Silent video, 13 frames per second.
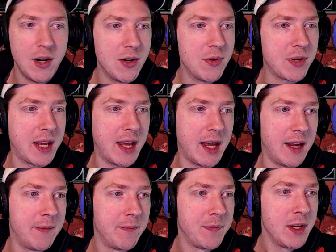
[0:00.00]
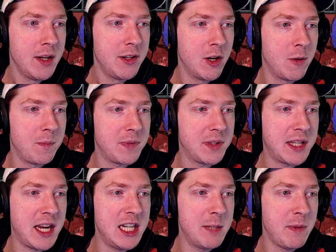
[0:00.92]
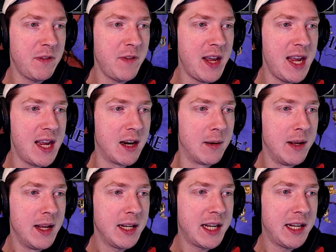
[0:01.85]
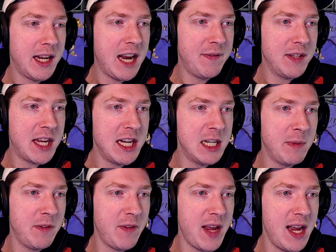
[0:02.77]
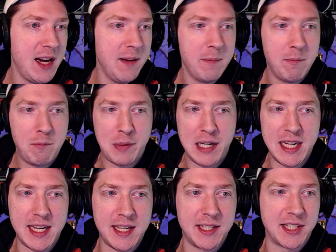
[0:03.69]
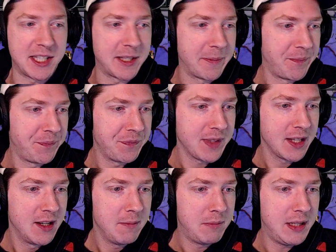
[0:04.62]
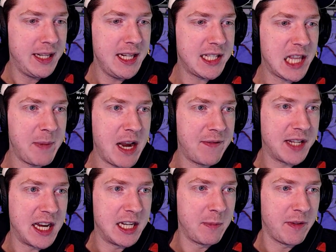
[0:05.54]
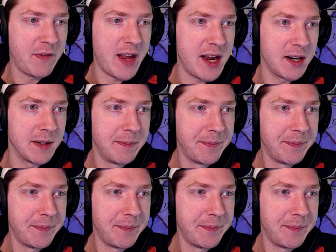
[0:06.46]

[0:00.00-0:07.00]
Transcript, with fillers: Okay. Nope. Kingdom of the Vale. Can I have the Kingdom of the Vale? Please. Please let me have the Kingdom of the Vale.